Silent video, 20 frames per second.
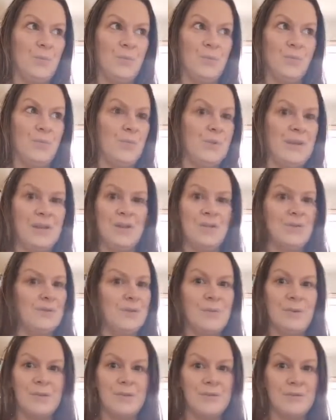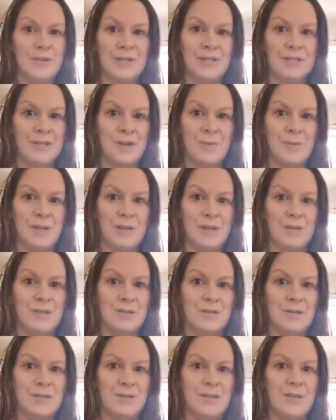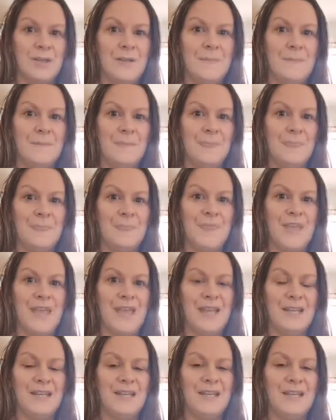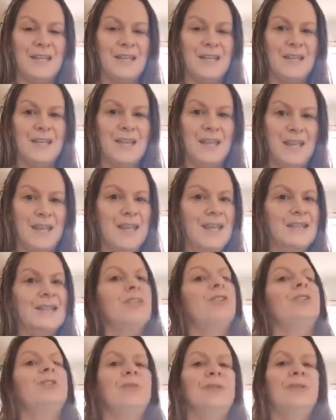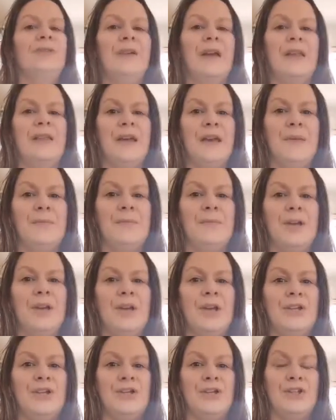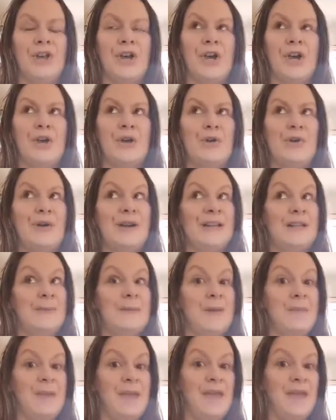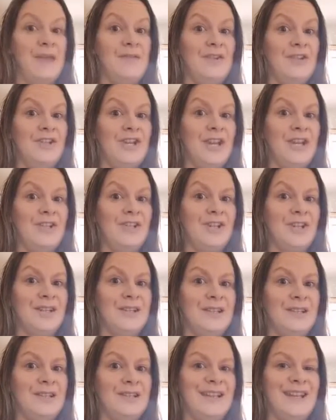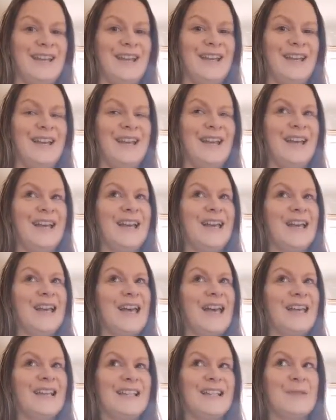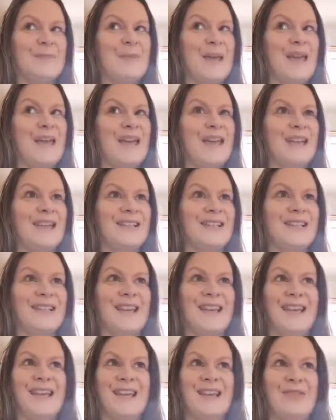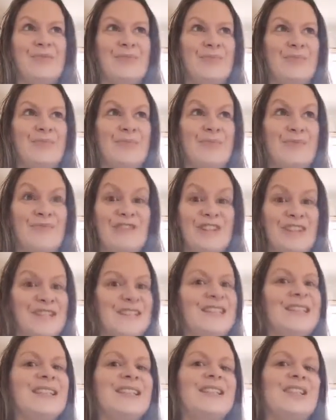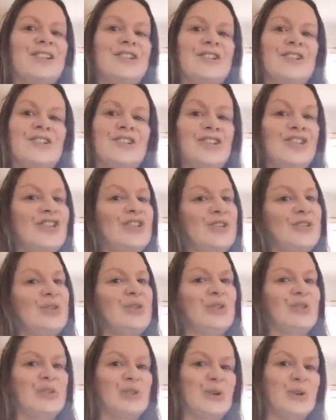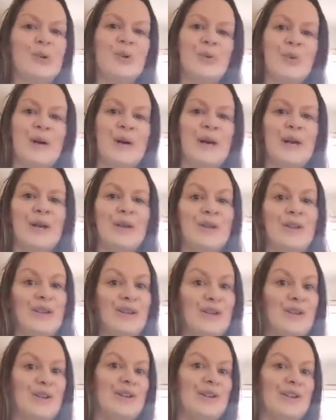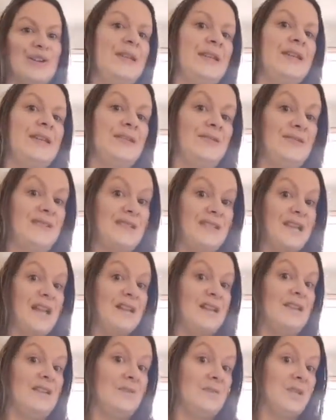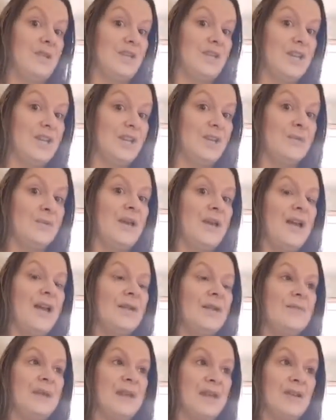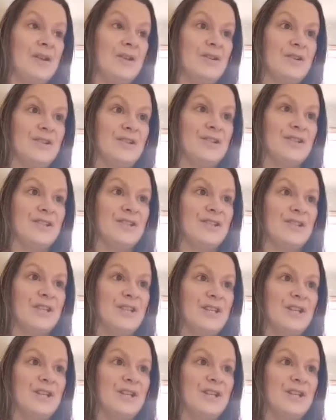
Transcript: we don't know what the fuck is going on, then it is going to affect them. So expect behaviour changes, expect resistance to do the schoolwork that you're going to be telling them to do, because